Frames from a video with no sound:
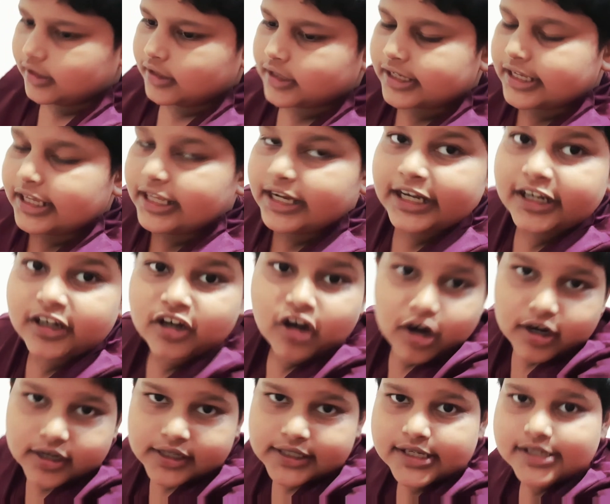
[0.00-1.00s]
Kirin
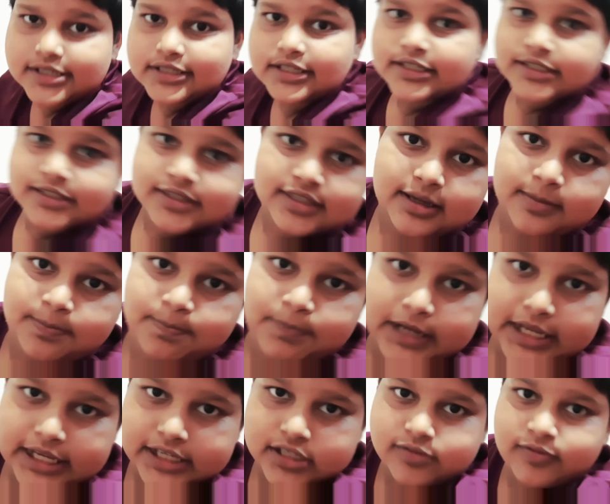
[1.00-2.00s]
Cottage is the
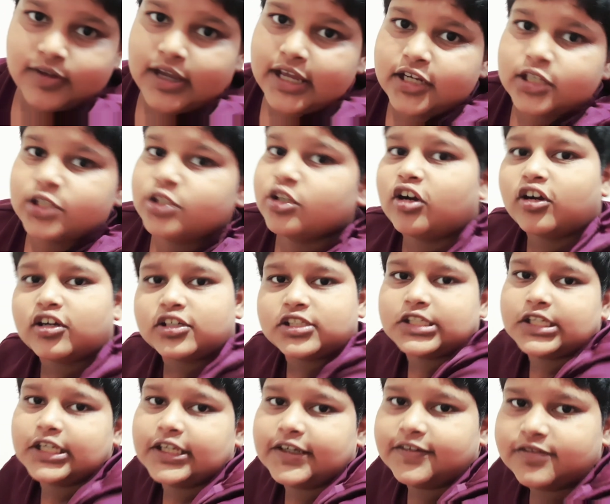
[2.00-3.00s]
place where George
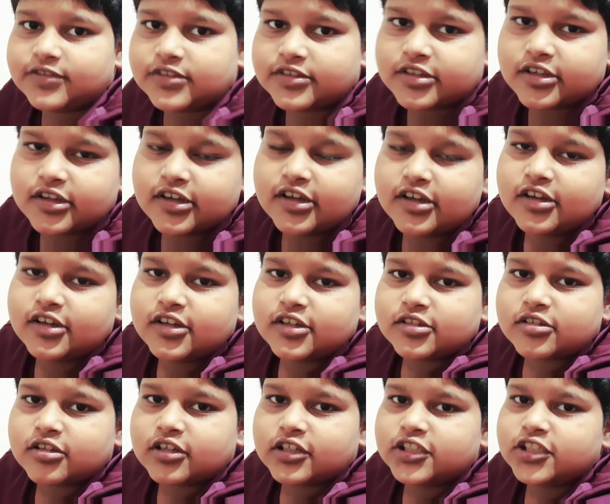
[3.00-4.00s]
lives.
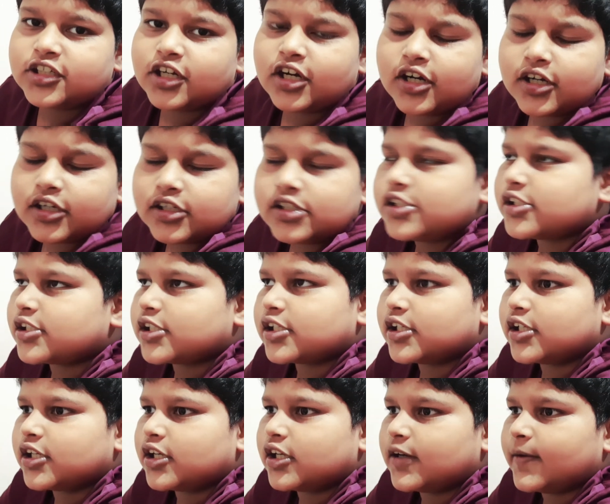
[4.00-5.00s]
So George,
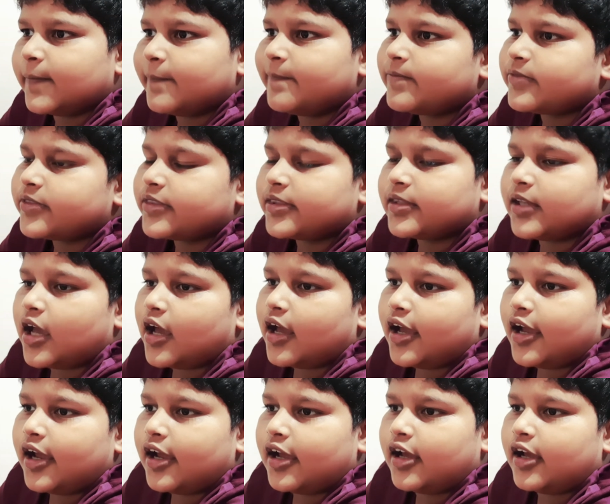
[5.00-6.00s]

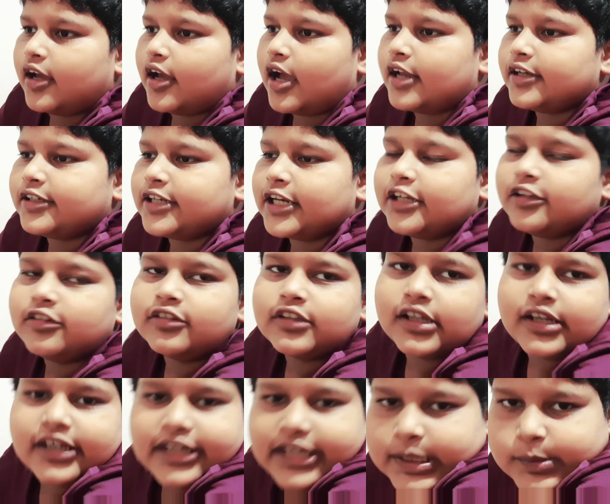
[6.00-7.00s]
I'll tell you
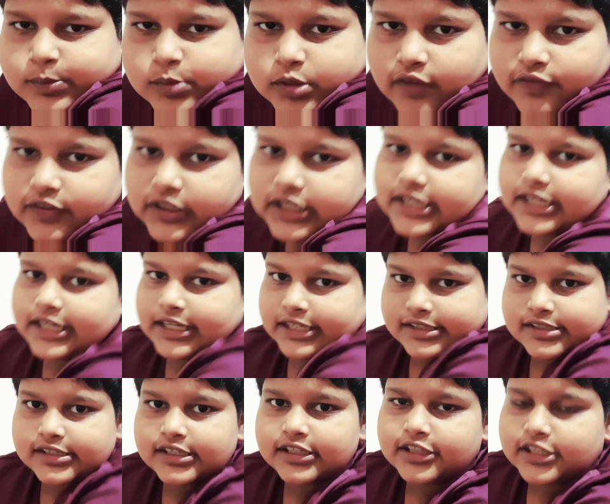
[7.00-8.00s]
the names of the
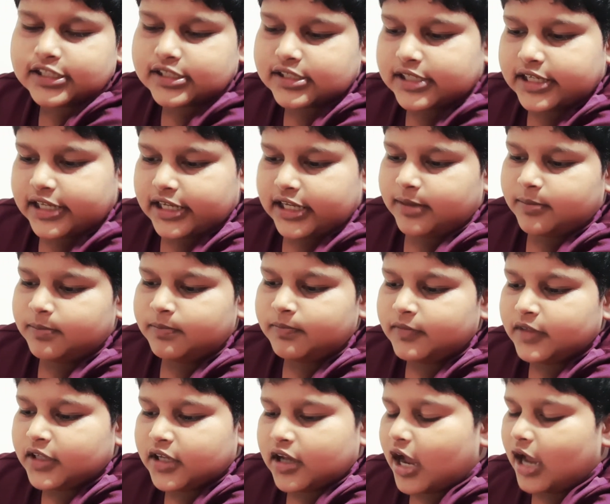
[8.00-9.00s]
kids in this game.
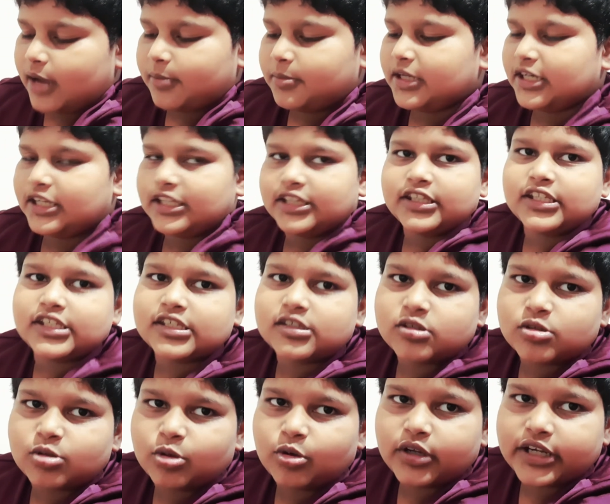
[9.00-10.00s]
I mean in this
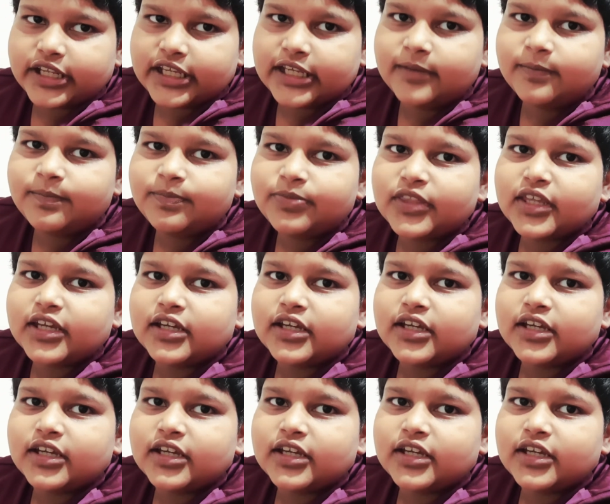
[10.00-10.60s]
story.